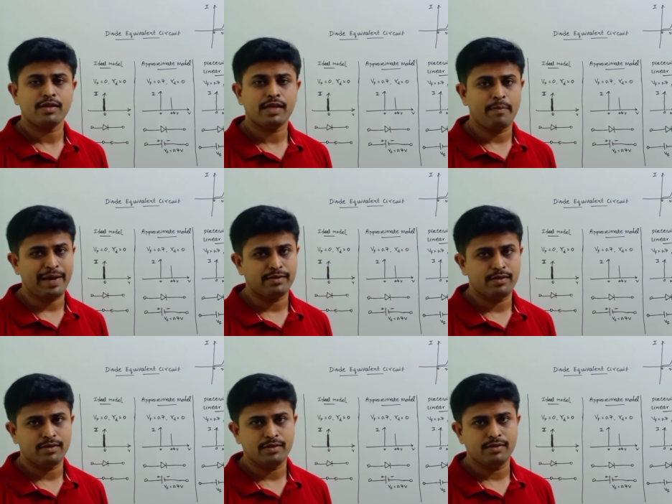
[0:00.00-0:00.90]

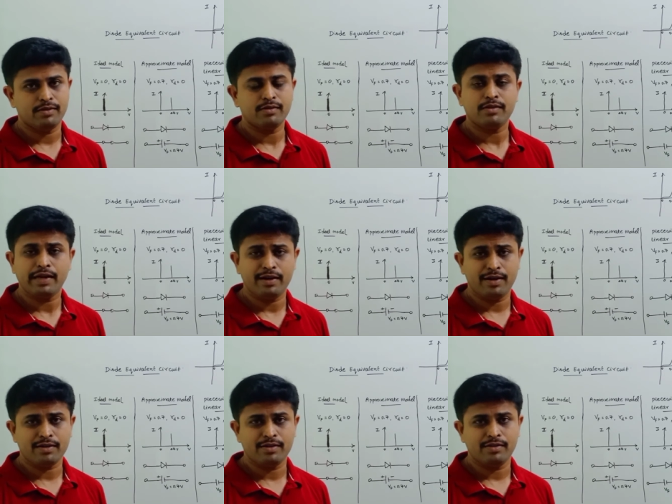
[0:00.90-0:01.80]
capacitance,
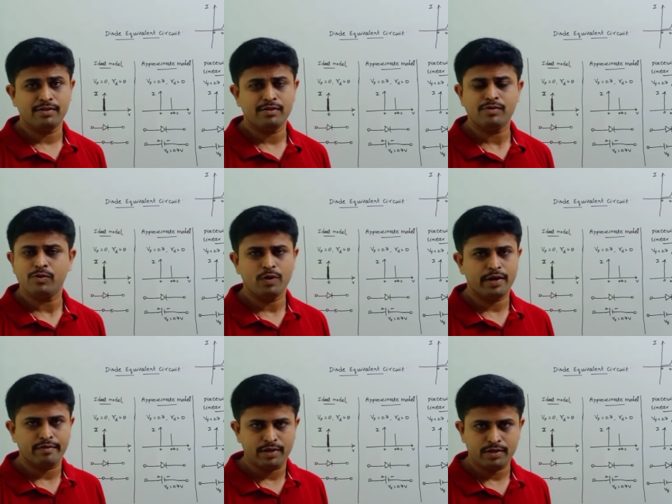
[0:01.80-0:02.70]
inductance,
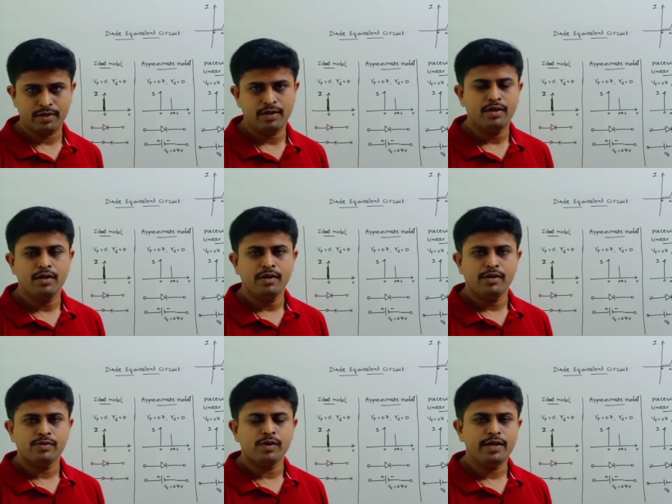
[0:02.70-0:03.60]
whatever.
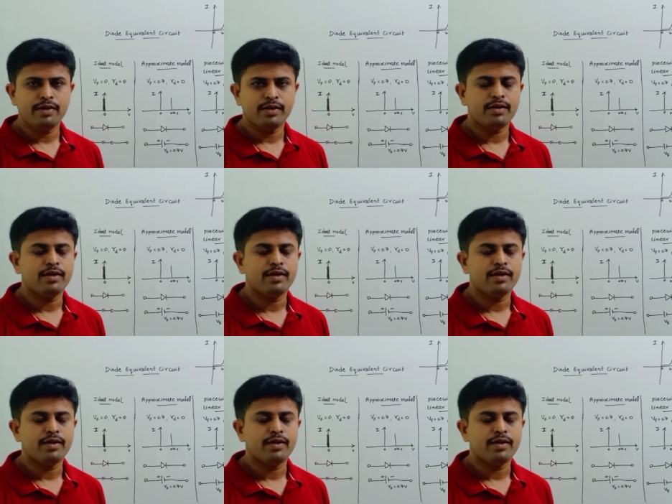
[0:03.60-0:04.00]
So here